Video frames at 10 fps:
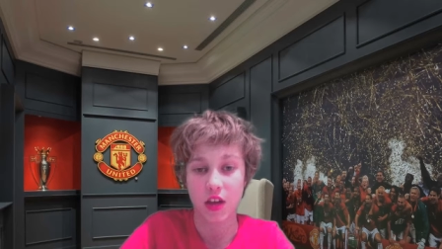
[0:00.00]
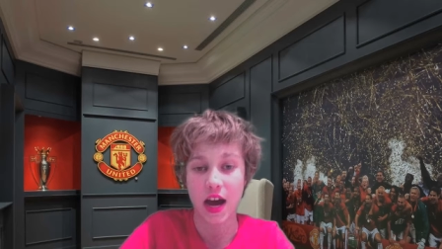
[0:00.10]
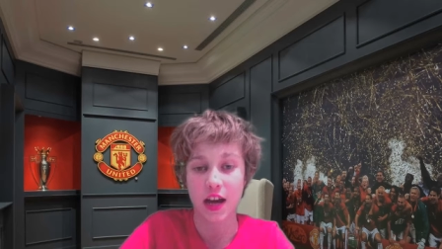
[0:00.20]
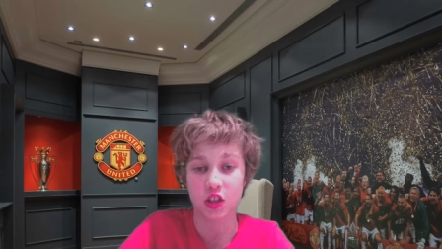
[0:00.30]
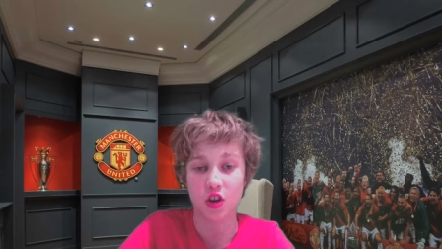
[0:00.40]

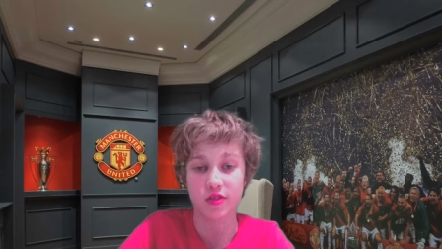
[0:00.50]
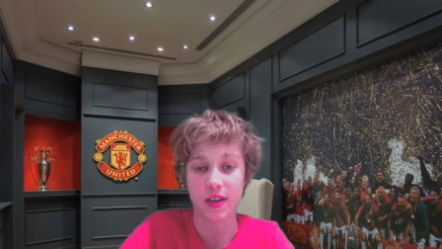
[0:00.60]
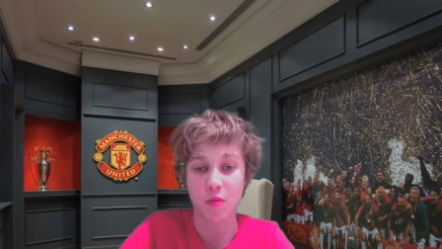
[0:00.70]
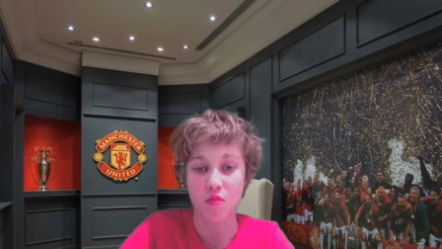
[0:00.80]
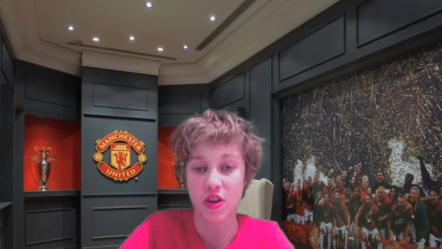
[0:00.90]
And
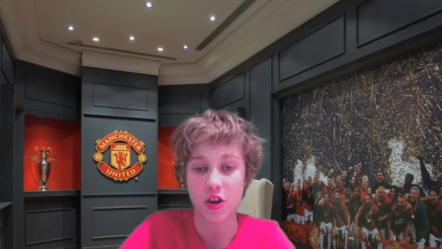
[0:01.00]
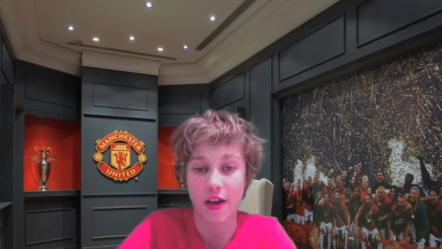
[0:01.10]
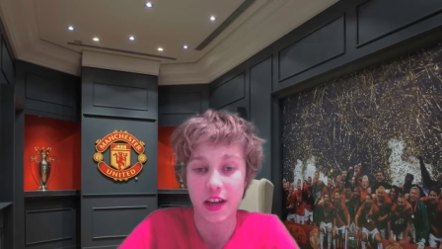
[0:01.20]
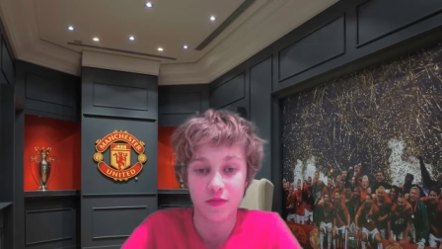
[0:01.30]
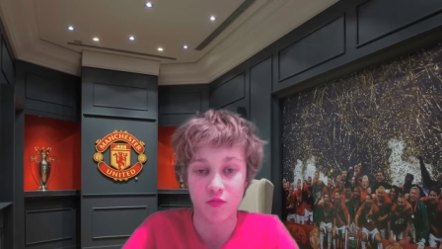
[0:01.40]
Jose Mourinho
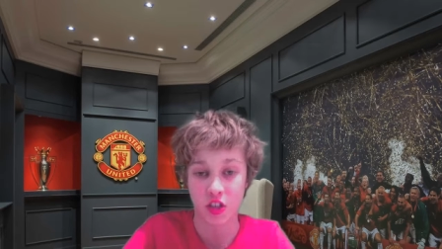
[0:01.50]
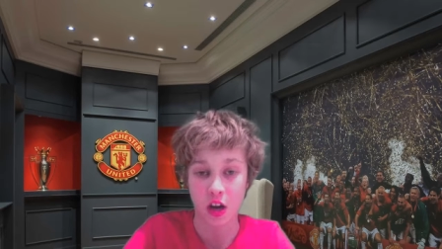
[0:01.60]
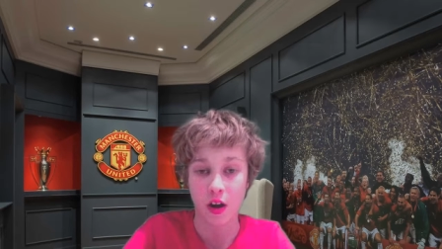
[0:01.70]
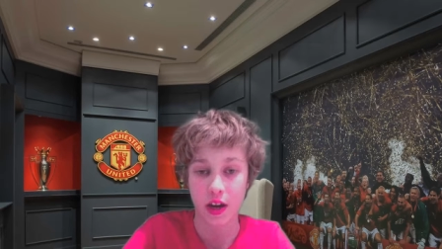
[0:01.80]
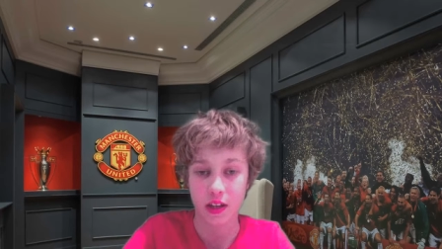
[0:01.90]
hasn't
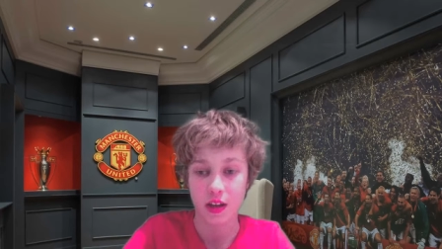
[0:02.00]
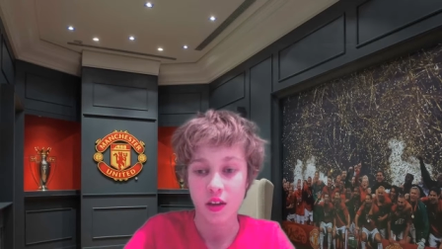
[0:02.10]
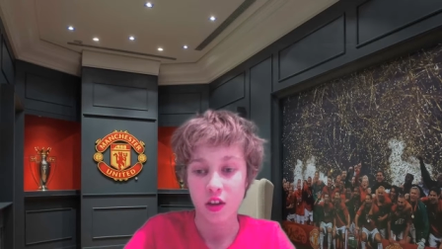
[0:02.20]
resigned.